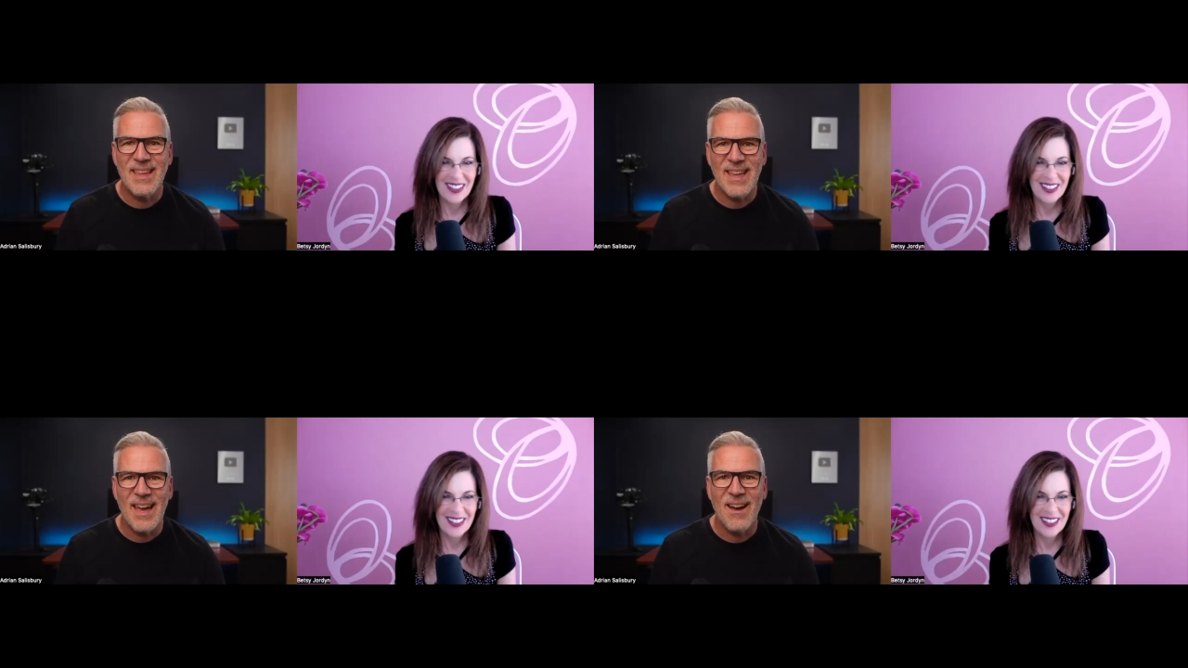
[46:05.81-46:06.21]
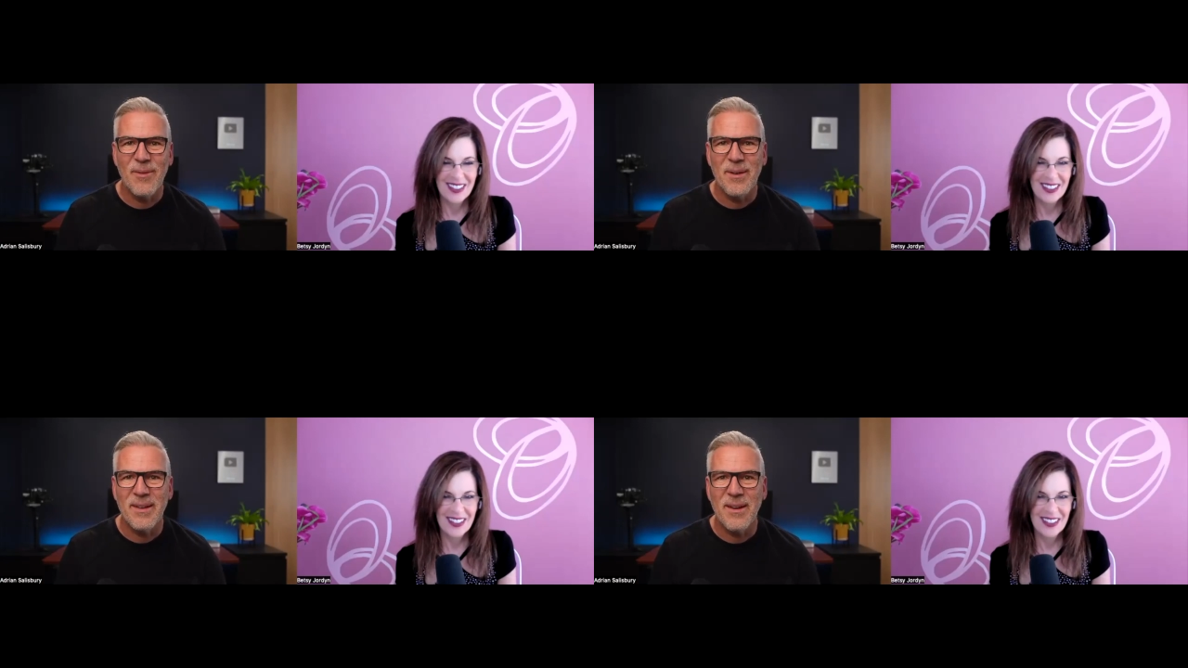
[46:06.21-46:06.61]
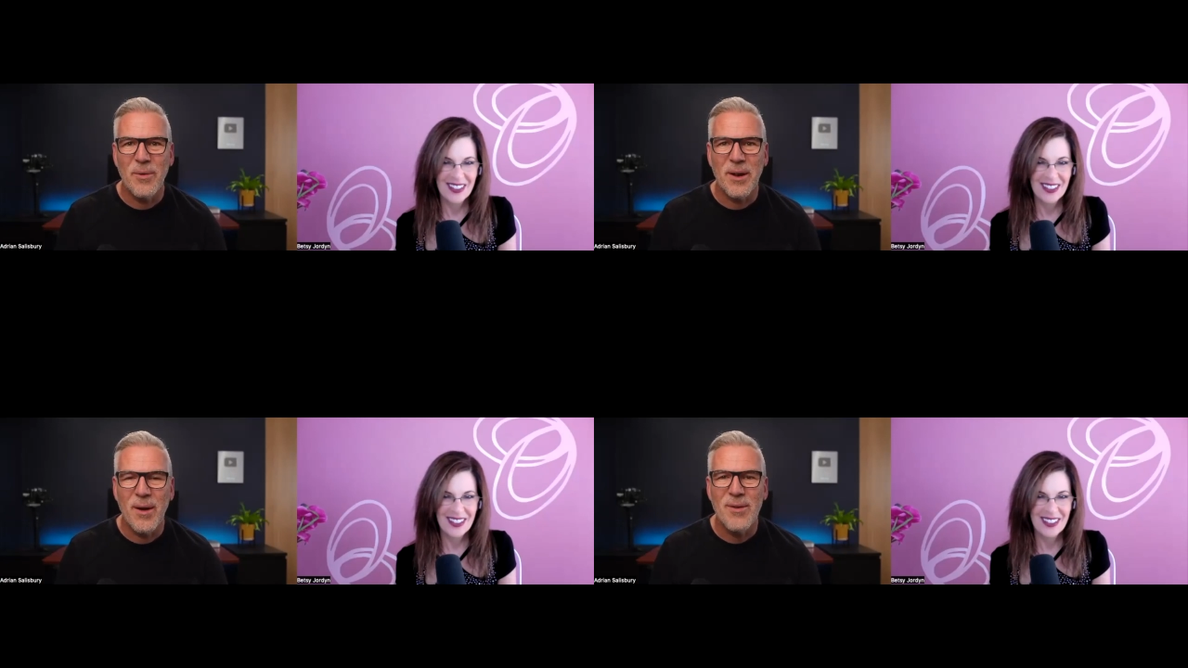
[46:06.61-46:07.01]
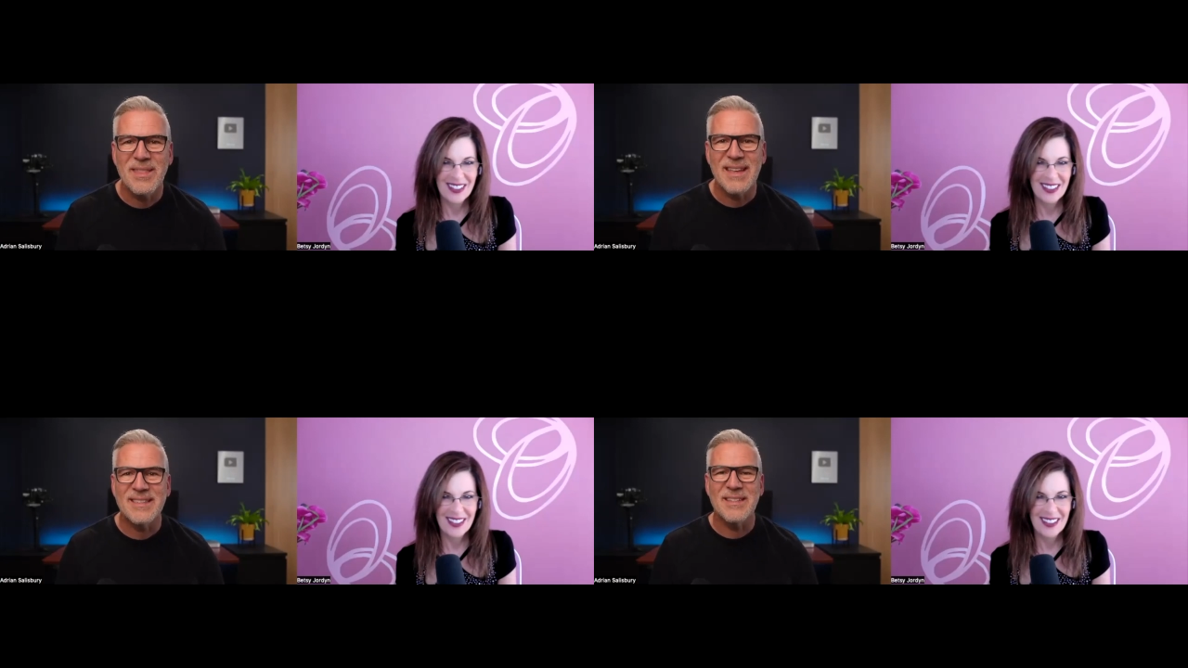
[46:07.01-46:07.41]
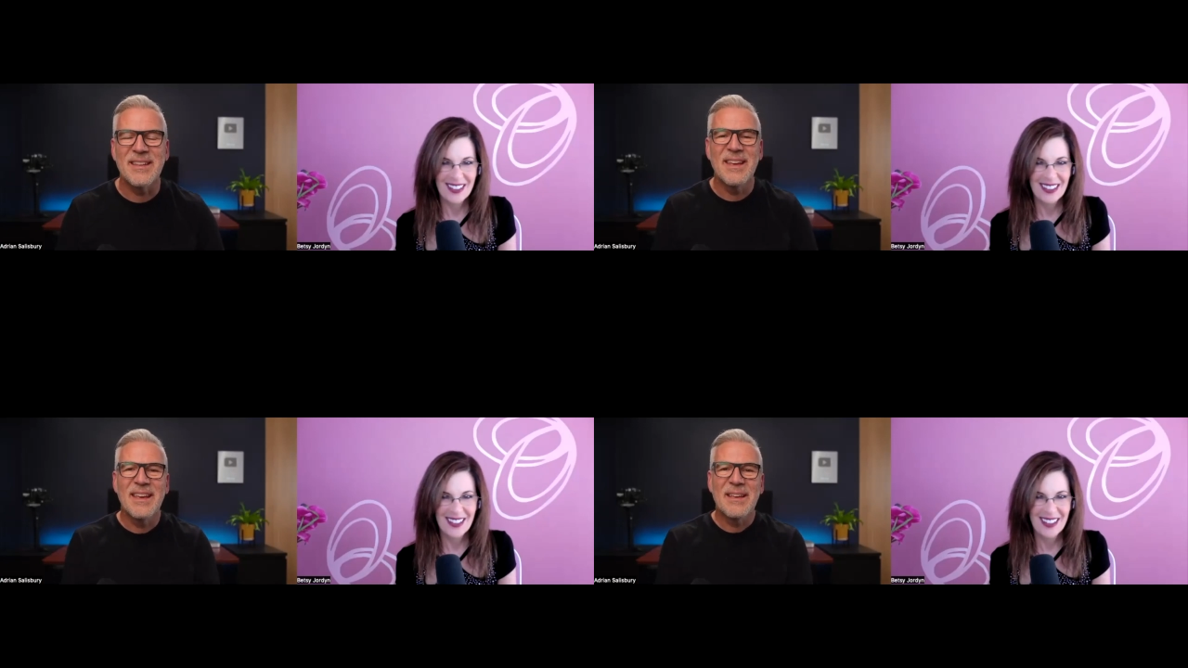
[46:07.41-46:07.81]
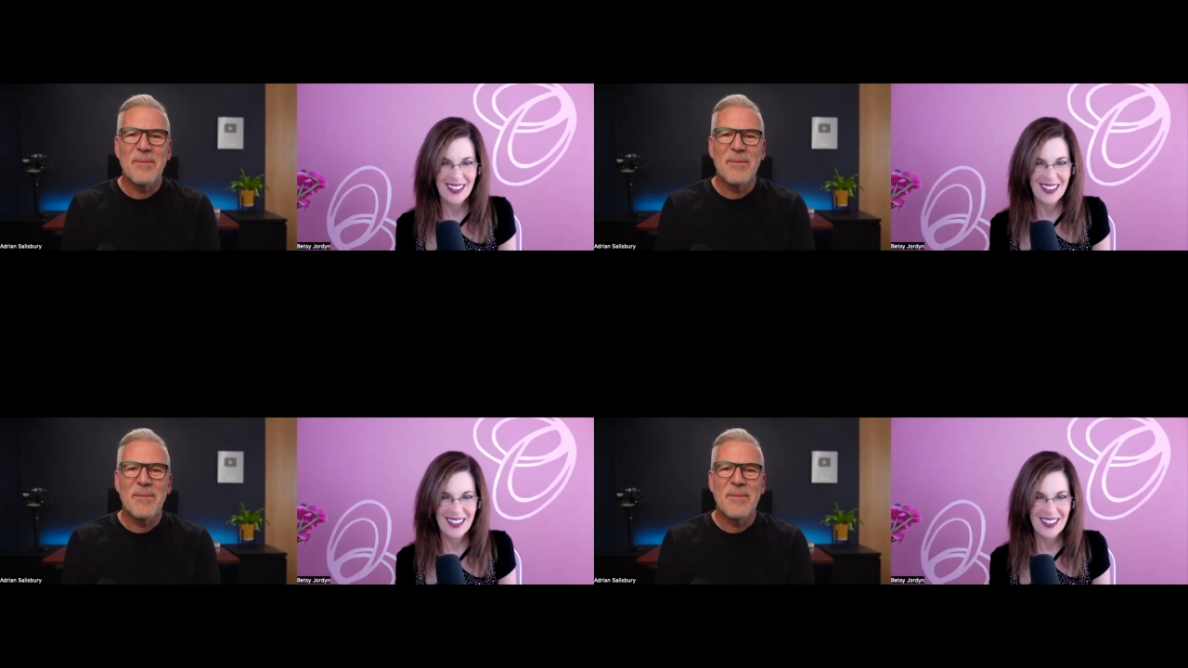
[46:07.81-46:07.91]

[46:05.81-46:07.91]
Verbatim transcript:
Speaker 1: yeah, I want to I want to own this and